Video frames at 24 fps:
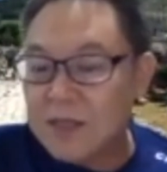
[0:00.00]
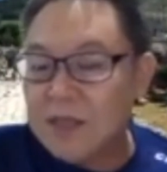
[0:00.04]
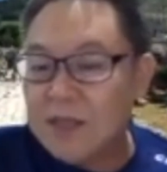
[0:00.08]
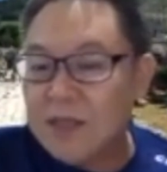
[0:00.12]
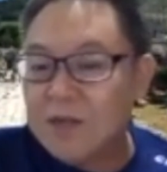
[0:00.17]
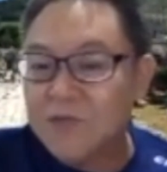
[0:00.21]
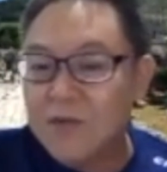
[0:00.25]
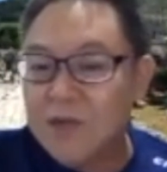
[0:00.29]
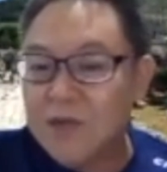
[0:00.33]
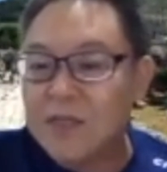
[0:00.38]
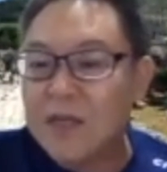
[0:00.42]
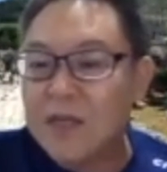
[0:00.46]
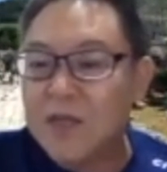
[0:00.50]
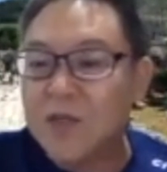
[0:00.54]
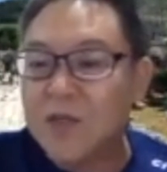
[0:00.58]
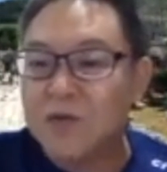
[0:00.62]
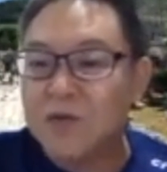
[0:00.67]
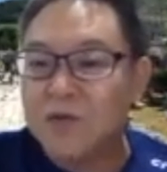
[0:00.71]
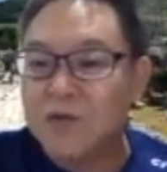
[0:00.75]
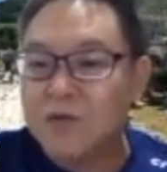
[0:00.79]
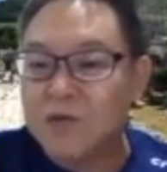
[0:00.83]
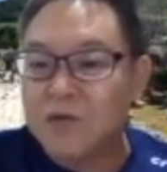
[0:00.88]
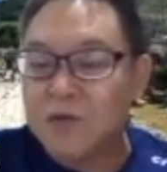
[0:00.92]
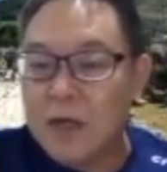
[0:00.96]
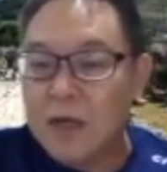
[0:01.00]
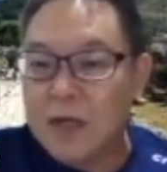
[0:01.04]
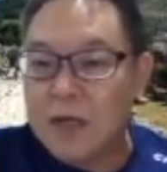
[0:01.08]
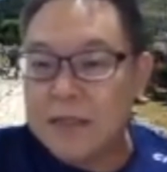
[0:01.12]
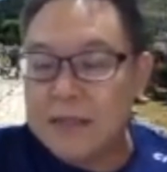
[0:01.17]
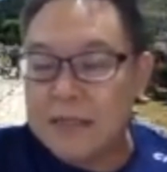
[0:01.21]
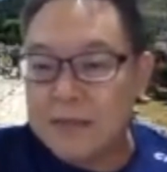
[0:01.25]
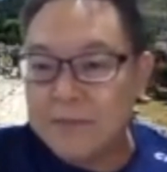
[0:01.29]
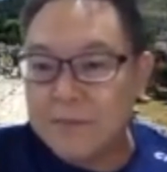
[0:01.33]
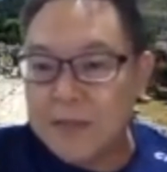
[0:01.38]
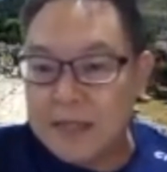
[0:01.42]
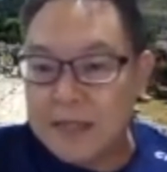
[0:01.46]
written to
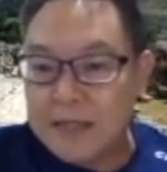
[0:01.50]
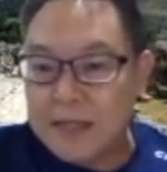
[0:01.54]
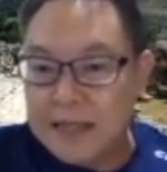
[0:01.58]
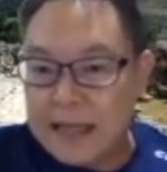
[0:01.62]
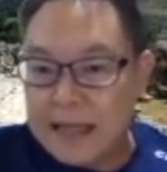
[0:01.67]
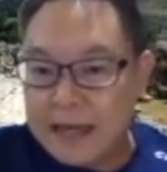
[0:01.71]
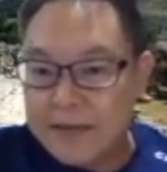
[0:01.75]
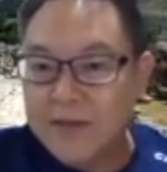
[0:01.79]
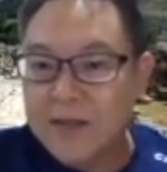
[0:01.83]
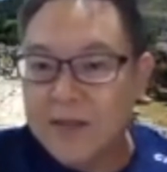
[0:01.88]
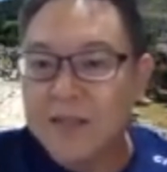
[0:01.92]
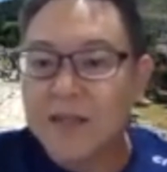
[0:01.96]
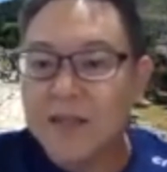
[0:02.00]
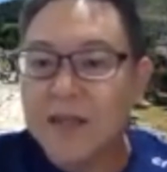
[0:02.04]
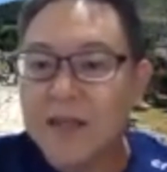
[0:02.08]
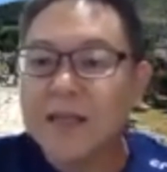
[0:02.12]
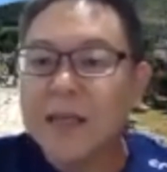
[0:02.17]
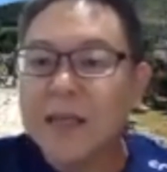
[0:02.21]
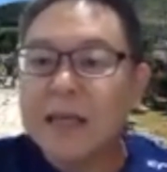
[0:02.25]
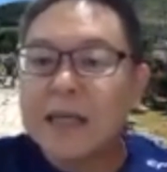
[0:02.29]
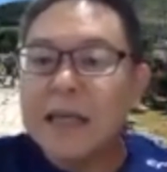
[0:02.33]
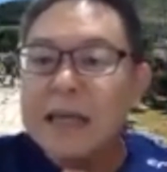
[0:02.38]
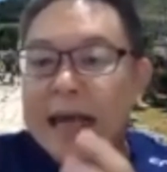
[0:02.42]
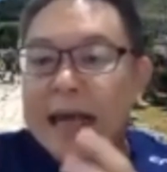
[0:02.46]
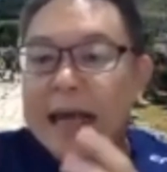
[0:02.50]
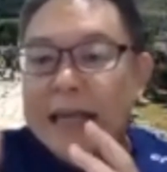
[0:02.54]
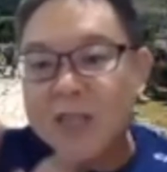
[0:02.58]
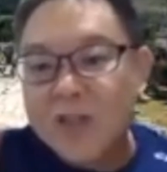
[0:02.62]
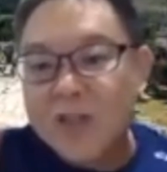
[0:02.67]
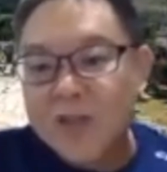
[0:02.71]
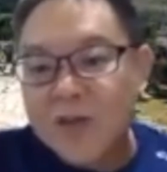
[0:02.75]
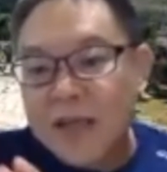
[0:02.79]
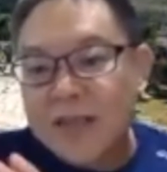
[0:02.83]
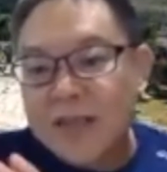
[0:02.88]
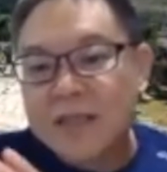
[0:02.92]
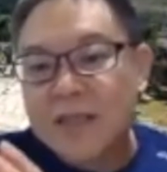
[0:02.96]
Timothy in Ephesus,
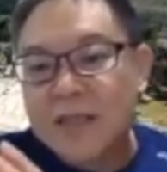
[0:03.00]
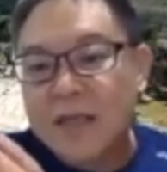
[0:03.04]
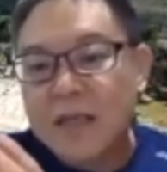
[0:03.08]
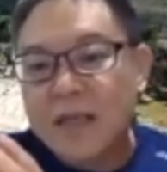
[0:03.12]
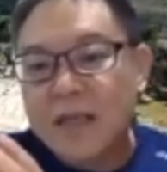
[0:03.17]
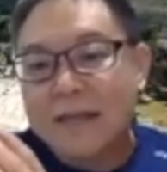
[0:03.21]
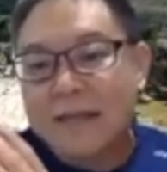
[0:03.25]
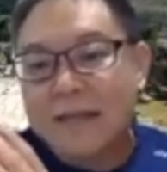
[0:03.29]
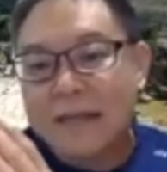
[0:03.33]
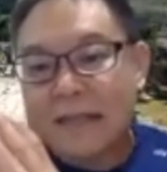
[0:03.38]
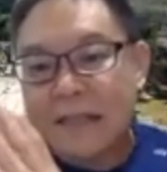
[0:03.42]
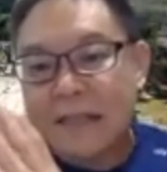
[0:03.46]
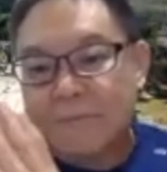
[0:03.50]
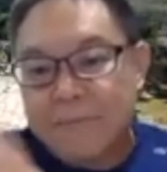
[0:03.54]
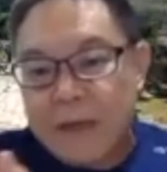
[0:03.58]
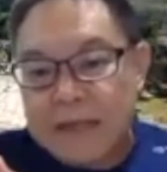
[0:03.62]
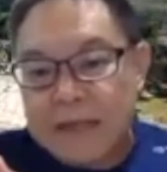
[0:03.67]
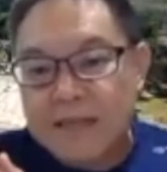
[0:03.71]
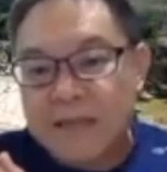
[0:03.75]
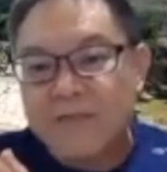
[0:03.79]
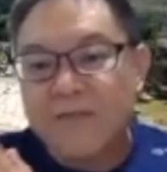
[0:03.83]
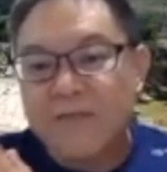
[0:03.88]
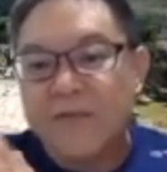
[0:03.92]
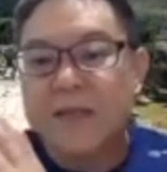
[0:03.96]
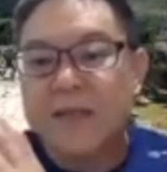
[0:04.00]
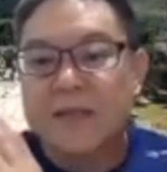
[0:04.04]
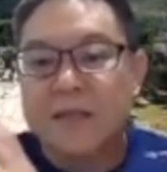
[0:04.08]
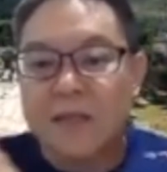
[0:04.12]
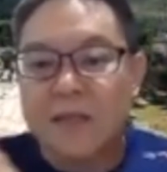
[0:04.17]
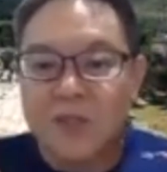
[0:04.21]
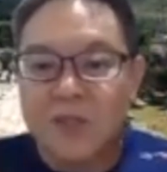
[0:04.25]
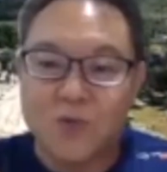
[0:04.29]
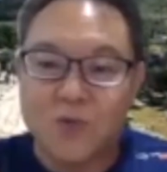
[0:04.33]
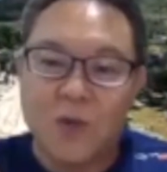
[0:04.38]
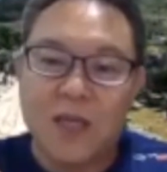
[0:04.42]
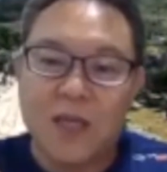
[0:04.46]
addressing the specific
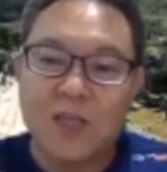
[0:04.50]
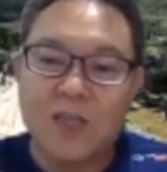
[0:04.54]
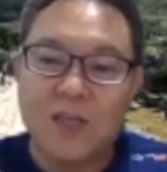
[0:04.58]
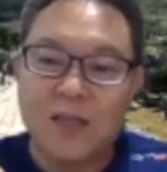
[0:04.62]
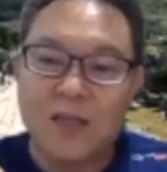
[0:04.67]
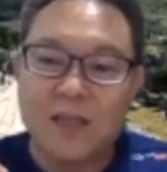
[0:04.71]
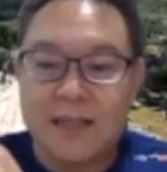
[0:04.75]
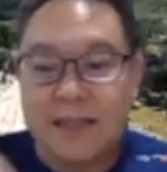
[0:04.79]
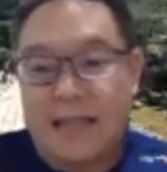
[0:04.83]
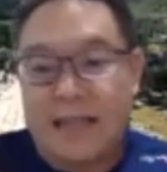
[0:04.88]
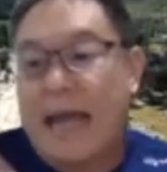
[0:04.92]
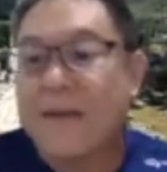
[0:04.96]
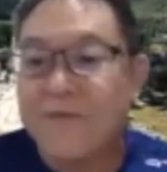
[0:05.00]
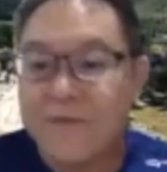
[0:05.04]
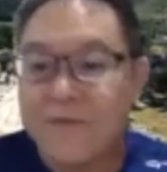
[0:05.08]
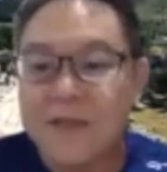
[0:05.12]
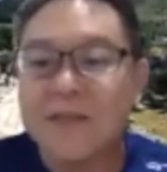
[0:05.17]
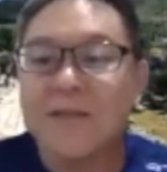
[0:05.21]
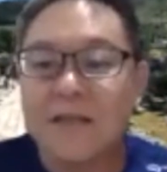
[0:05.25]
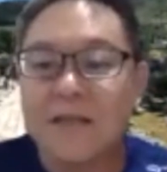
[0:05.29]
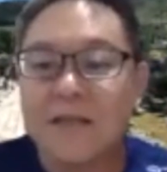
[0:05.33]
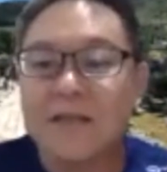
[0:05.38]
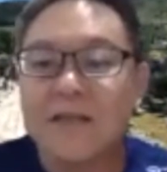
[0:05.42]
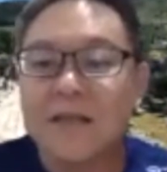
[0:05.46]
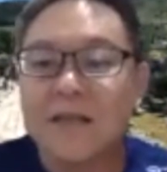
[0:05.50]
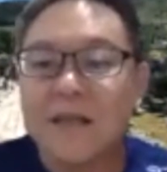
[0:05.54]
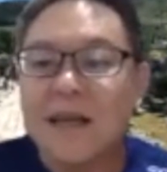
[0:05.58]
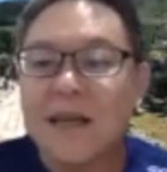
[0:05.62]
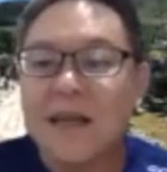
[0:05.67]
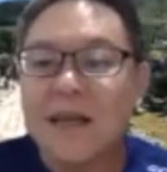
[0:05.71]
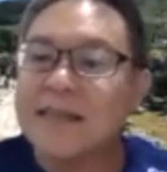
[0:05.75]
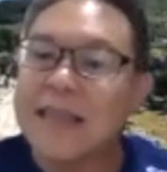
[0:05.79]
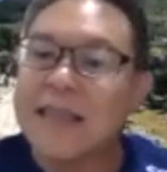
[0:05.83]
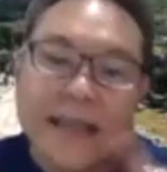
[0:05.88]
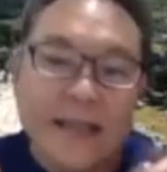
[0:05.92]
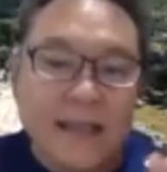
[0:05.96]
situation in Ephesus?
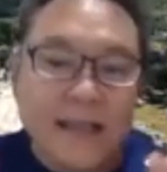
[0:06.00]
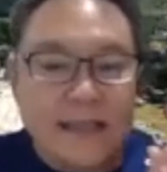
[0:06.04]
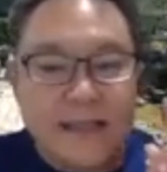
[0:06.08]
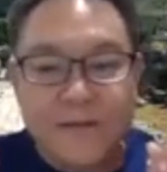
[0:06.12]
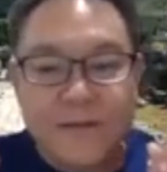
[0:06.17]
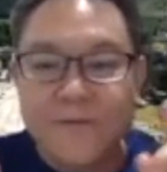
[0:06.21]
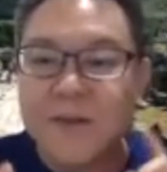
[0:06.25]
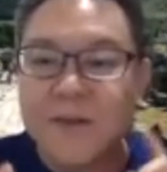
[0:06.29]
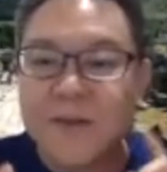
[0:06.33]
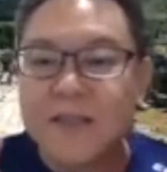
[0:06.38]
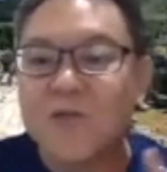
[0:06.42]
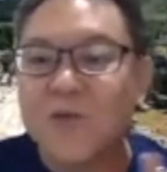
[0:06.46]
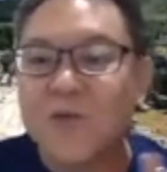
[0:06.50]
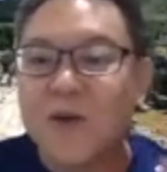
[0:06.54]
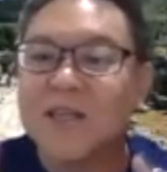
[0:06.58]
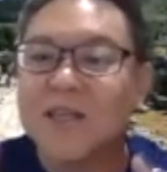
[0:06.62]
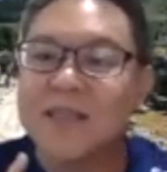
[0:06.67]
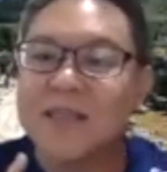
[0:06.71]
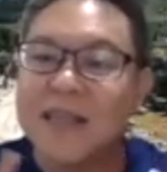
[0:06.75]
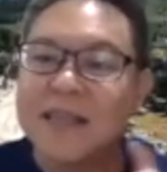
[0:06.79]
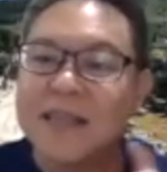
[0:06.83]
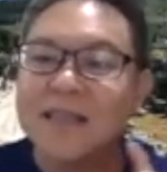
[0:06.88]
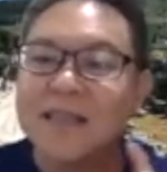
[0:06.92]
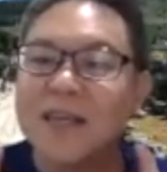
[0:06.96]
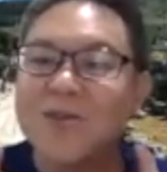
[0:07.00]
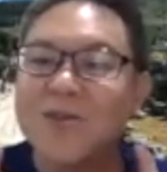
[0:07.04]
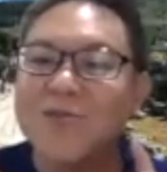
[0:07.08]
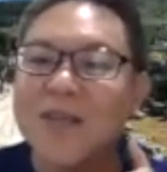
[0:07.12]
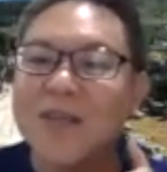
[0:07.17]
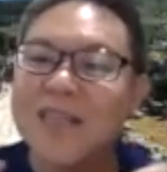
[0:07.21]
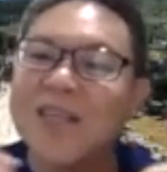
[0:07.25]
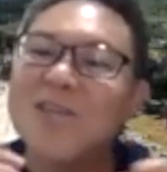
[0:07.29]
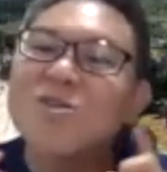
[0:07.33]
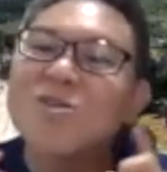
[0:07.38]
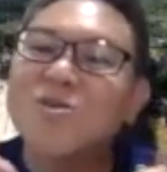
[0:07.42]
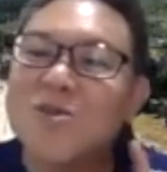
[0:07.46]
That is the first question I think we
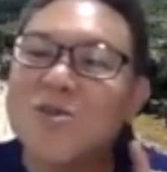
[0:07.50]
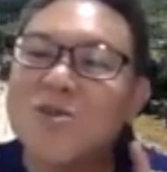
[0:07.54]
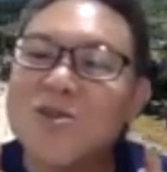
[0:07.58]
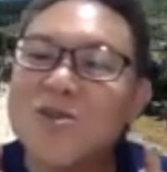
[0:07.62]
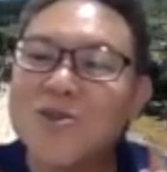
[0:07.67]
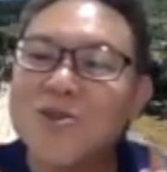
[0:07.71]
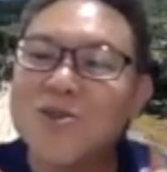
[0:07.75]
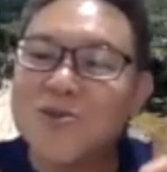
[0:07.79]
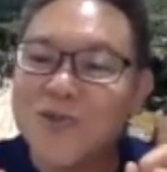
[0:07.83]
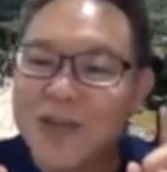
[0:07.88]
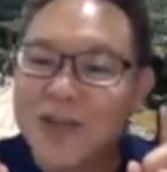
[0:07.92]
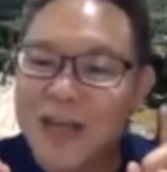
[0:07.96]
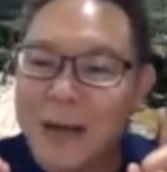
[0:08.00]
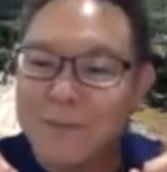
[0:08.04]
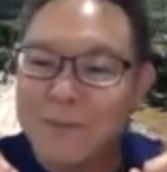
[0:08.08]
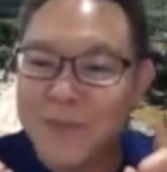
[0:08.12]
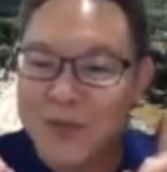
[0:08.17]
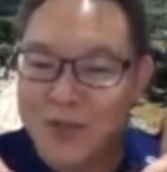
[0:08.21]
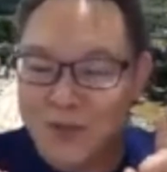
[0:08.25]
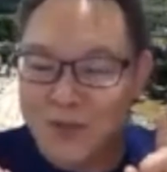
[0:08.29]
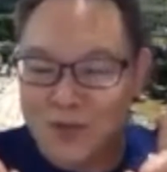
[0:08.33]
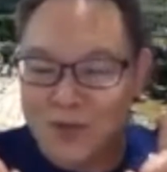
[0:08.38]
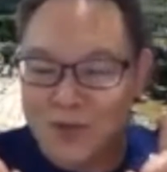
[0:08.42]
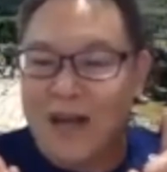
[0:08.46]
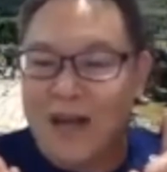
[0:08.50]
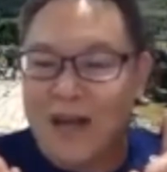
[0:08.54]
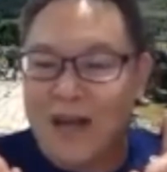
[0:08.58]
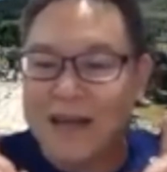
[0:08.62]
need to come to